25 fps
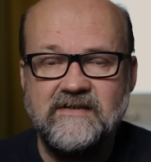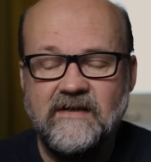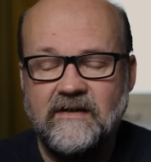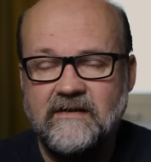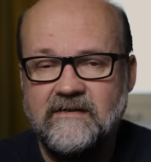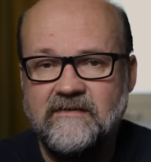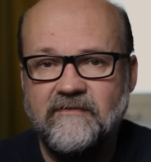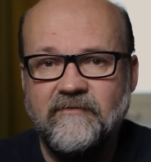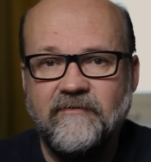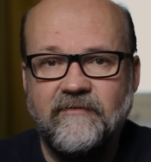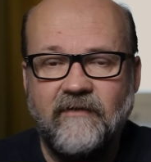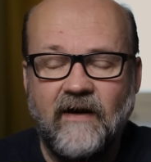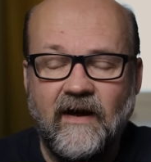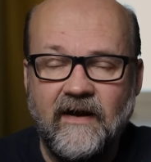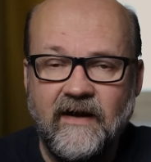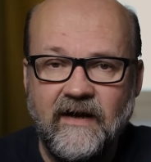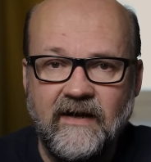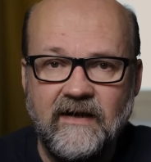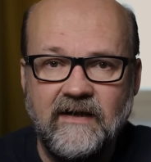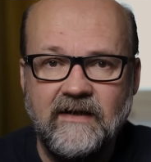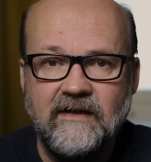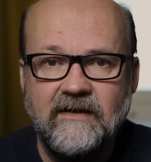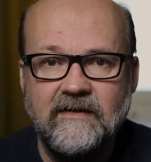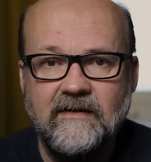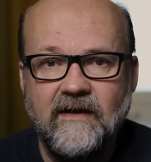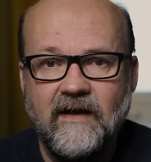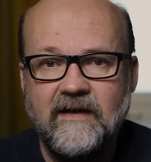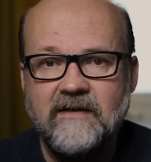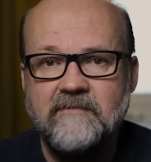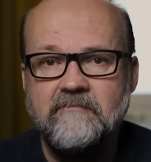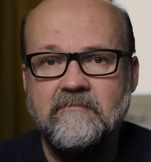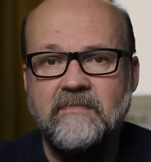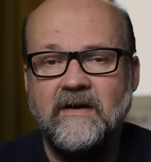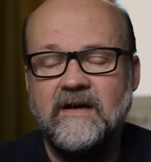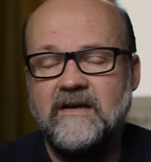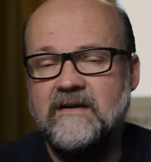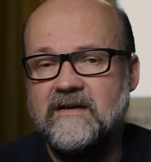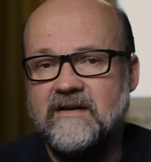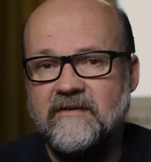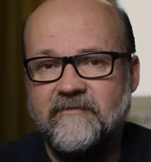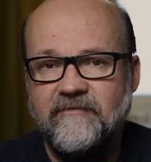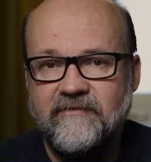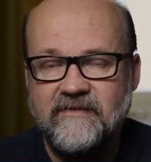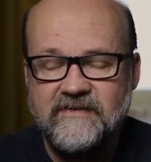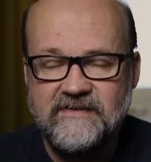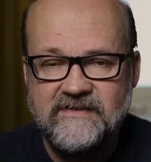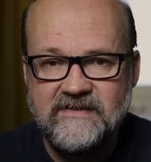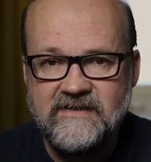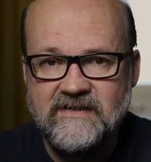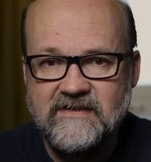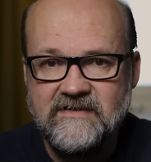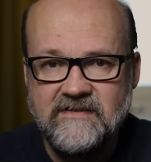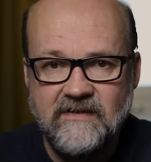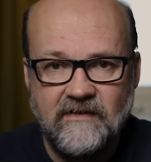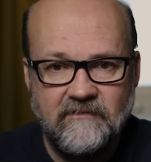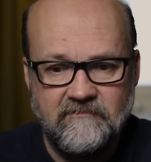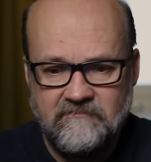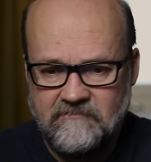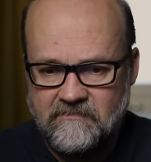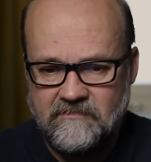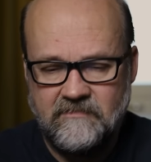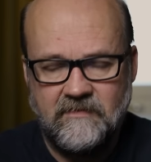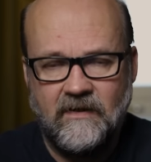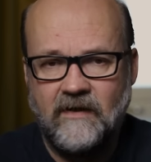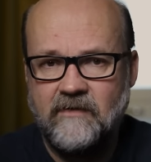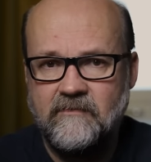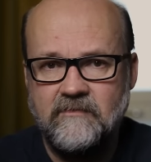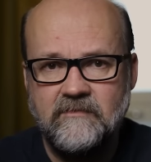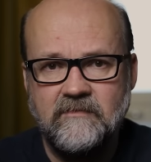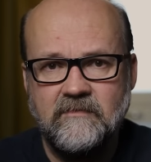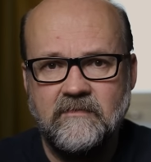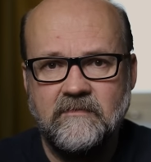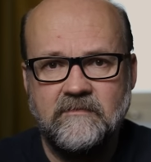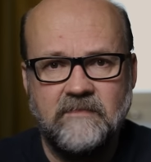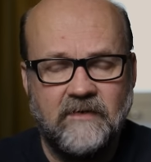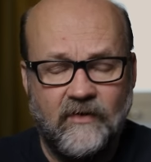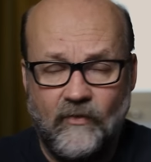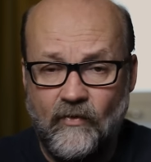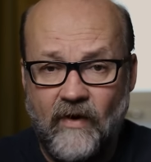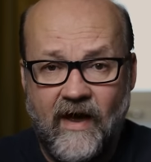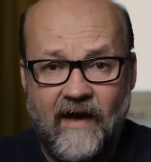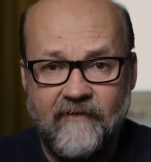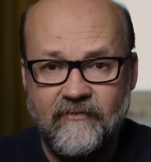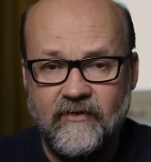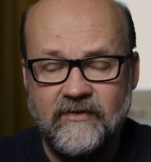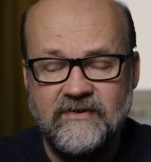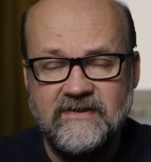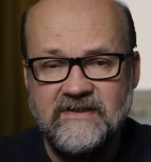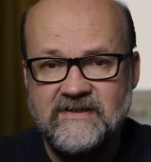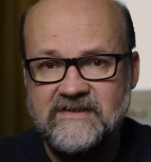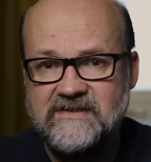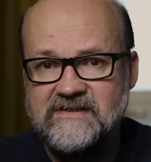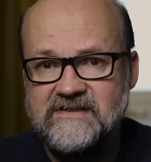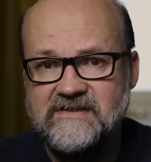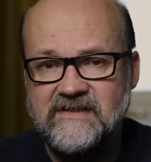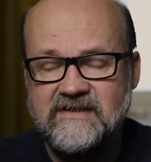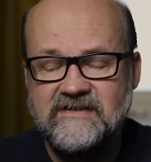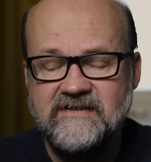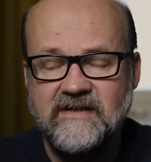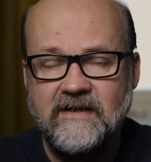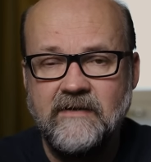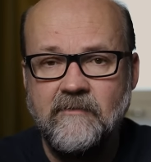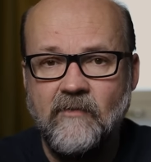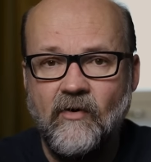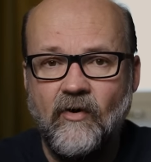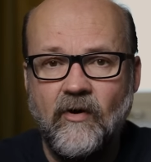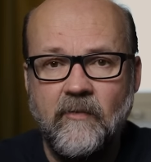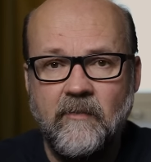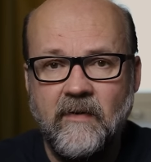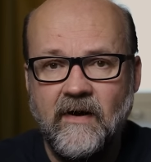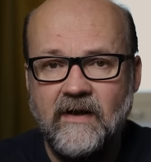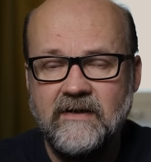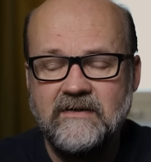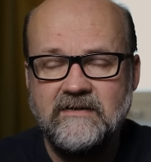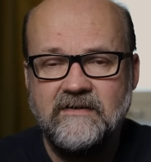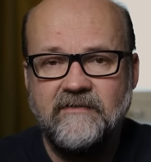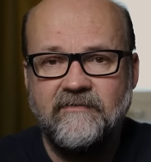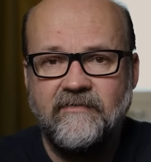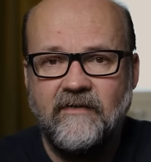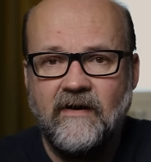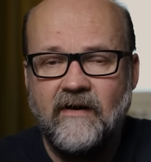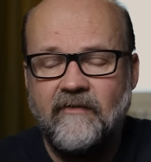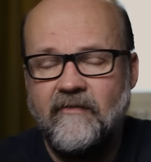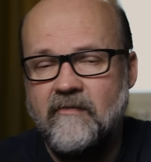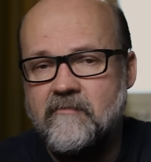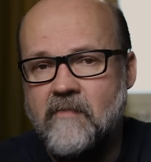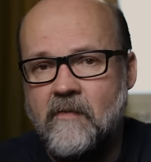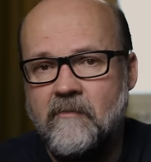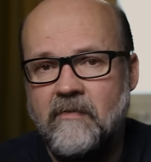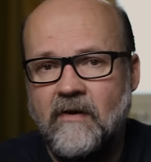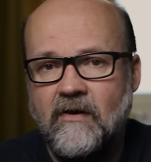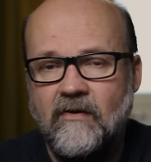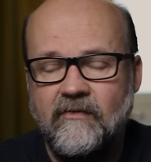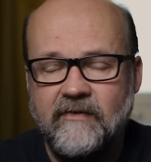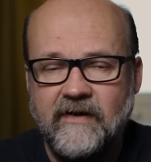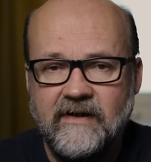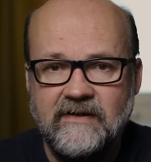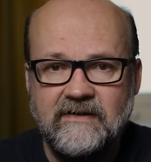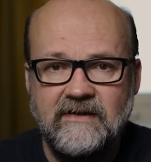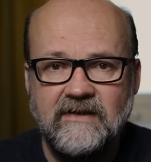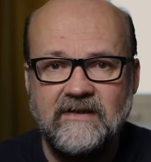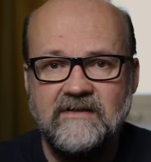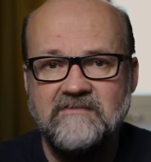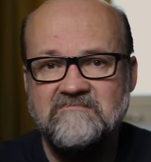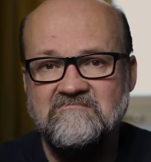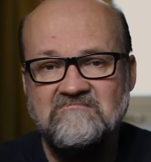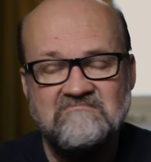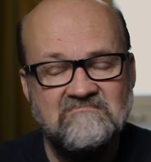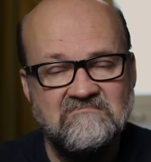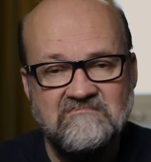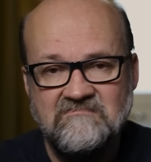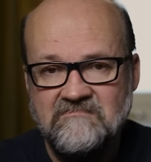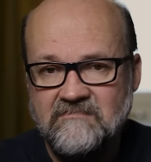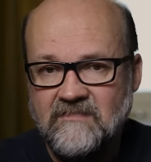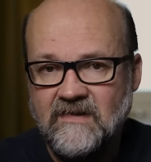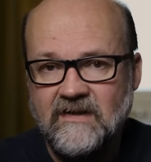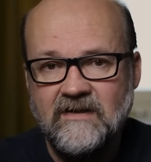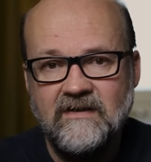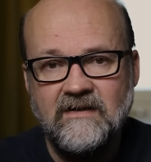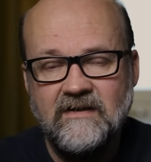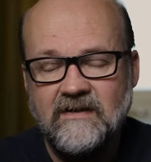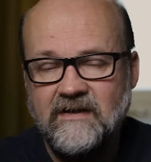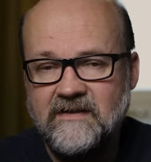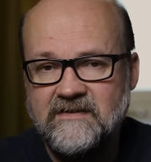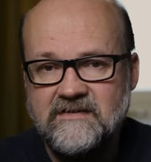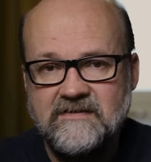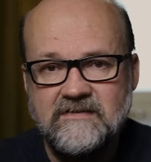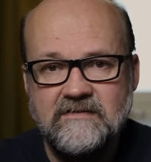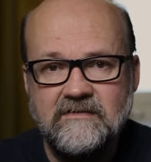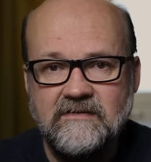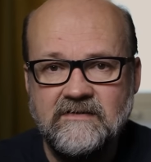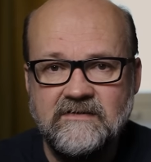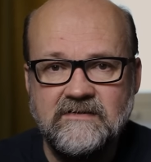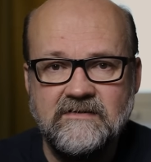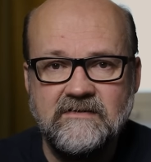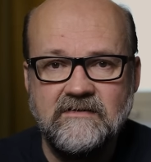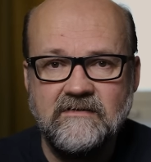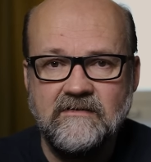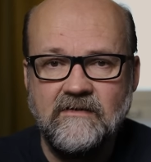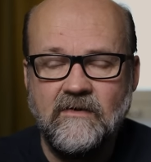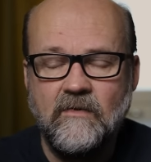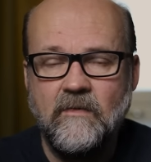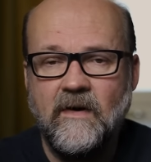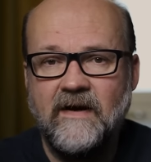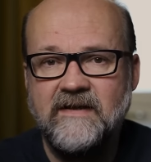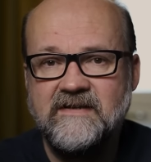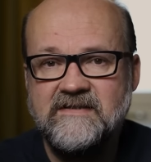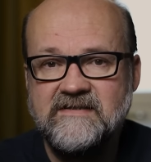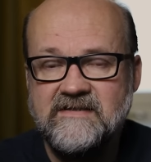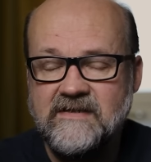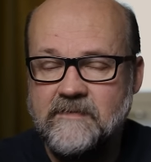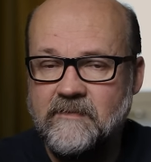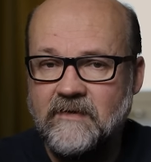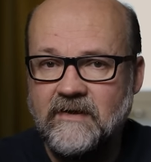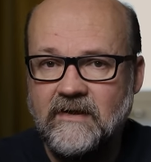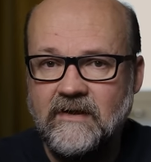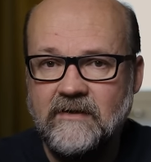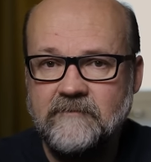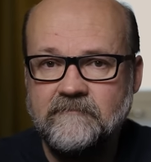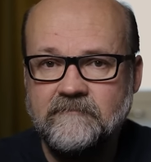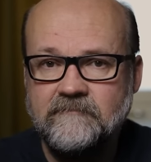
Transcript: I didn't find any any big differences. I, I don't have the TG6 anymore, but if I remember correctly, it's it's quite similar.